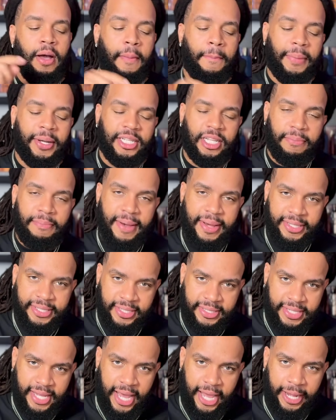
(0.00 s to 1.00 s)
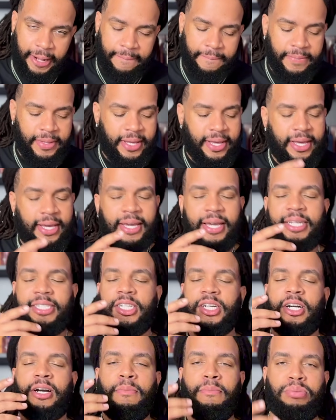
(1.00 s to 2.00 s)
But La Mentité, it's
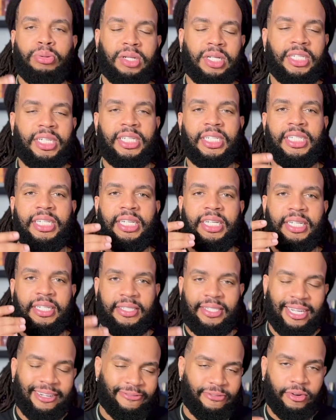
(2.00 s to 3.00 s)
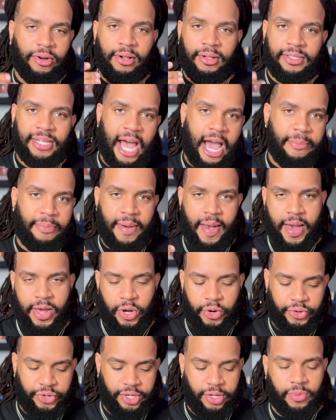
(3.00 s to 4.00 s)
a completely different type of
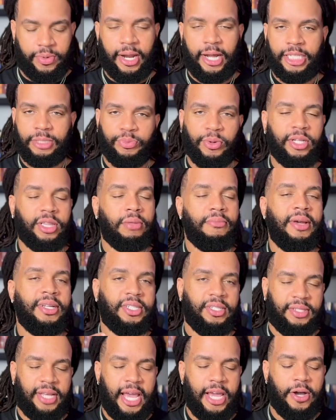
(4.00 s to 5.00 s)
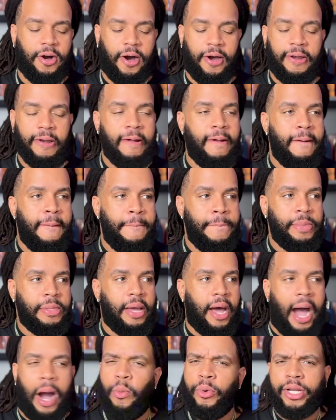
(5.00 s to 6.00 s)
energy. When I spray La Mentité on,
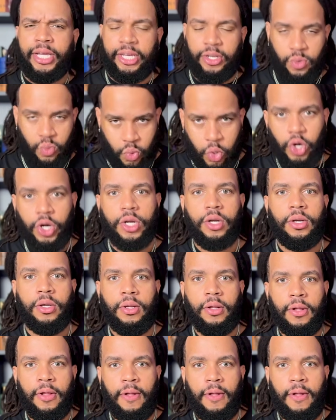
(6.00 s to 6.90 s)
I want to get to work.